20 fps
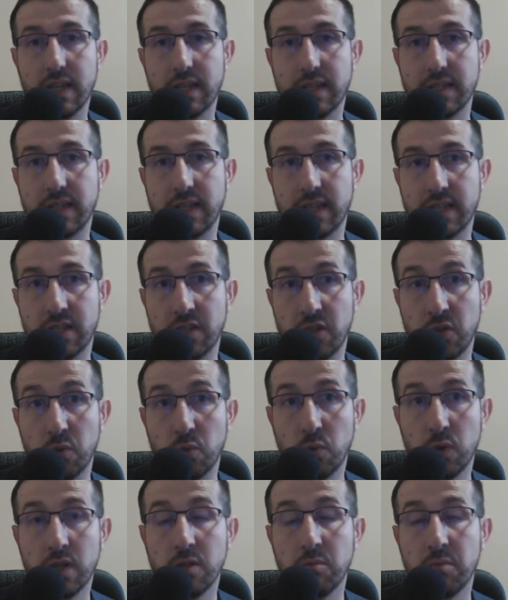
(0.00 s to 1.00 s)
then you
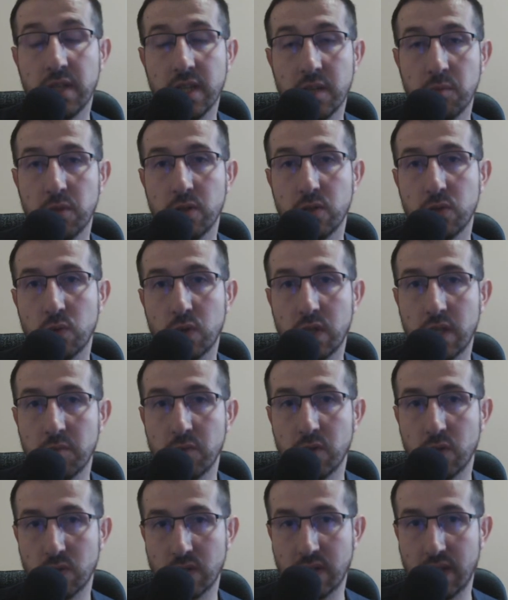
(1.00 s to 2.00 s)
will be able to keep
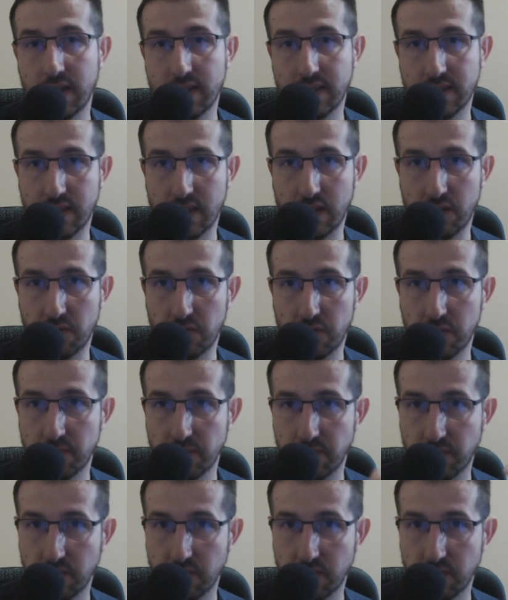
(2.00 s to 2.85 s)
those guys safe.